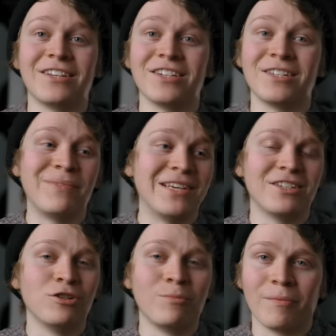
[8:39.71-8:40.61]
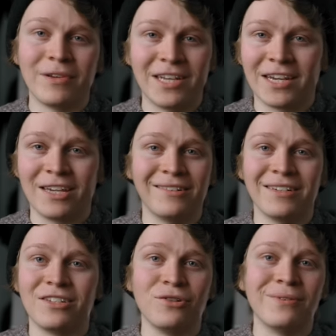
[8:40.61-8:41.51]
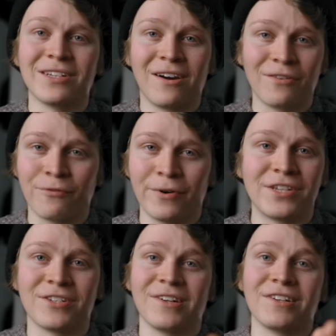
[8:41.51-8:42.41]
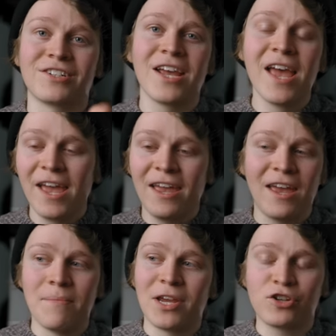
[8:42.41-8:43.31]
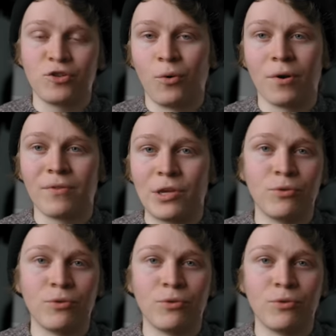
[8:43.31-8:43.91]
Just be super meticulous, do a ton of research, and make sure that